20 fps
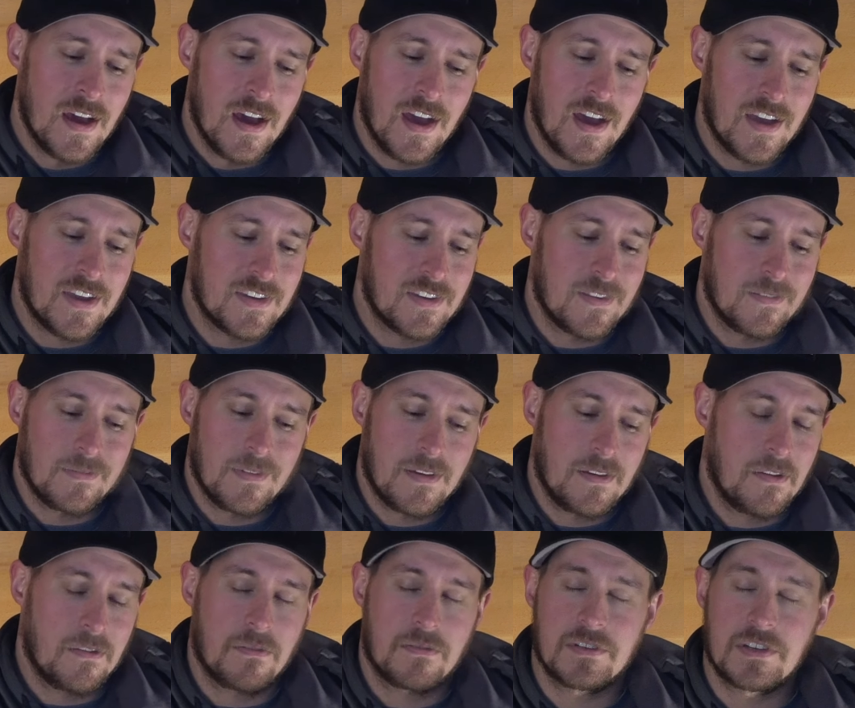Uh,
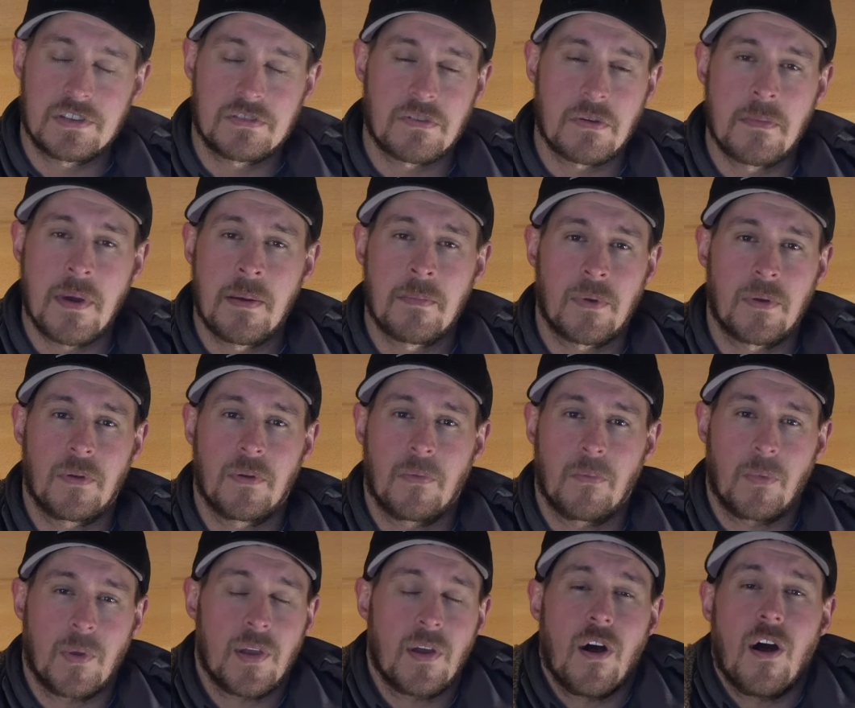just remember,
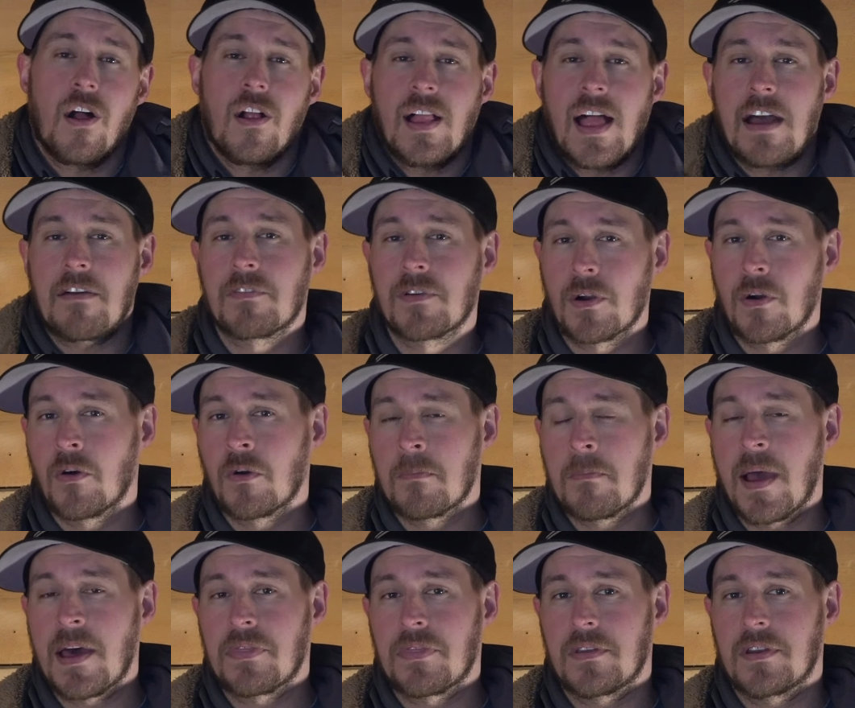we all have our own
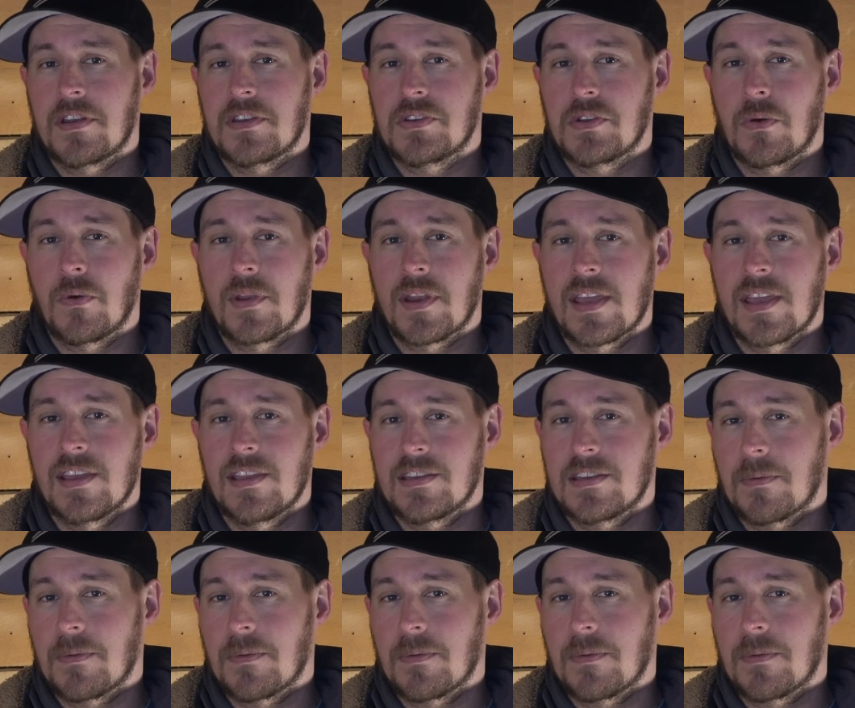method of doing it.